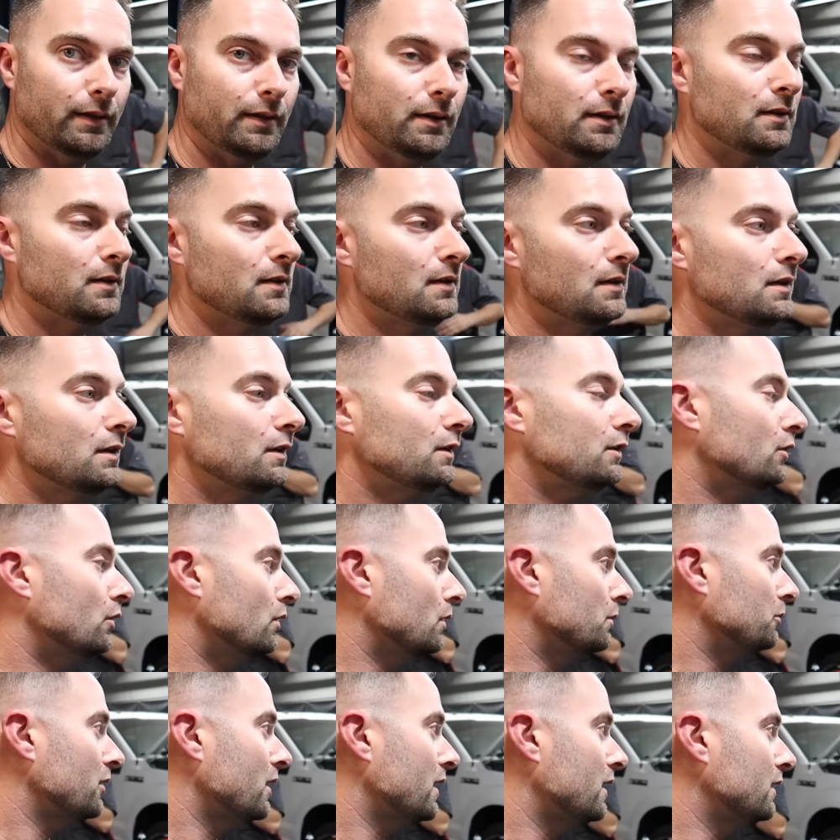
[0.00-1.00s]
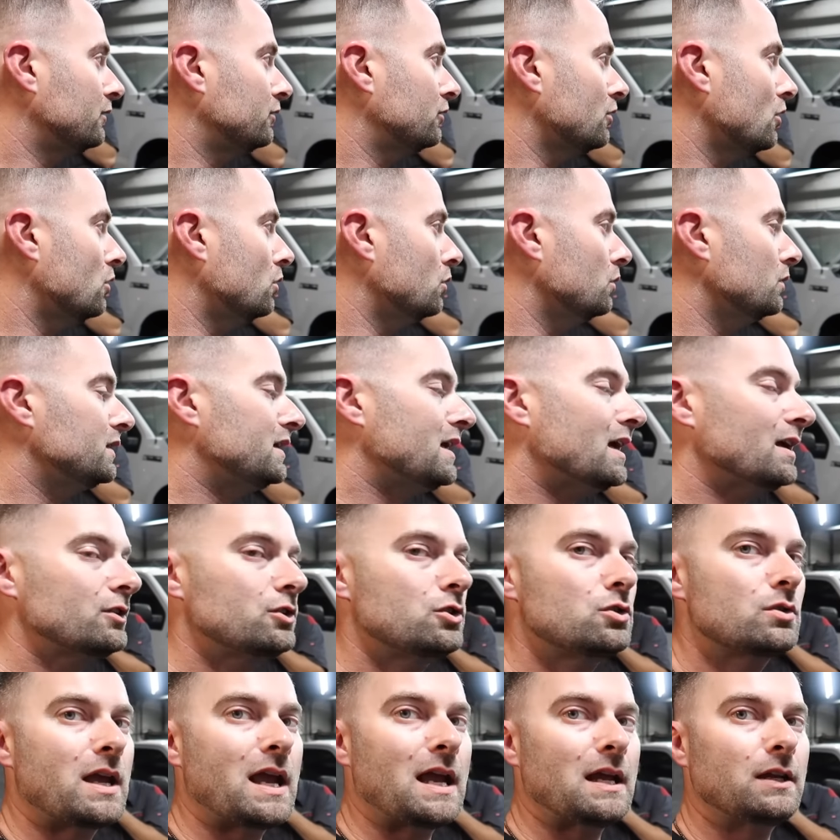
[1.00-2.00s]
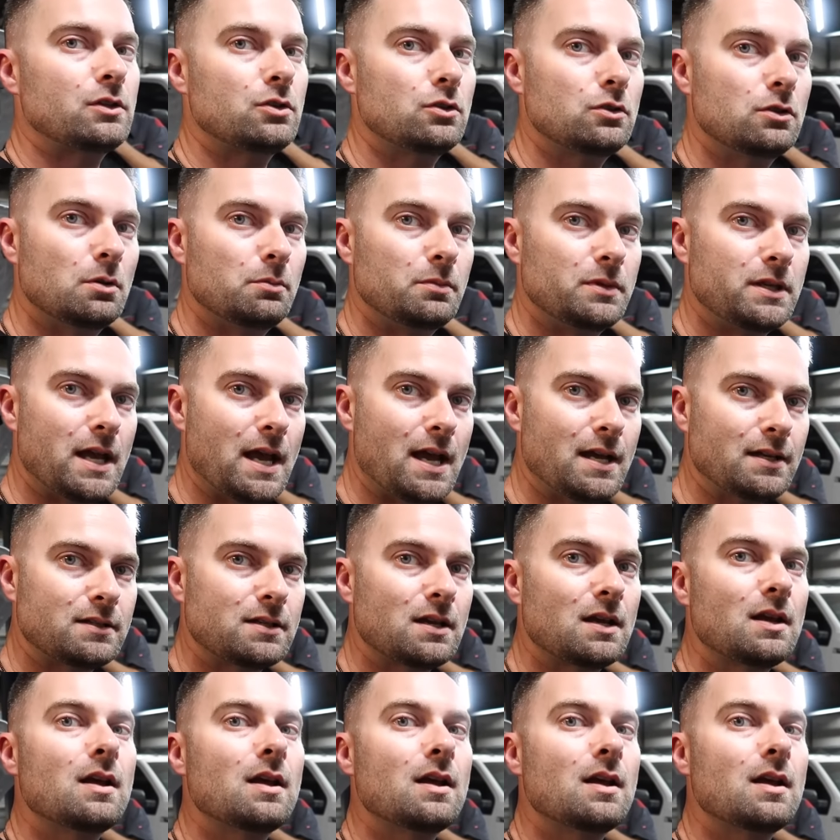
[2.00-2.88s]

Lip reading: Well, you know what I'm saying? So, yes, you can't tune them yet.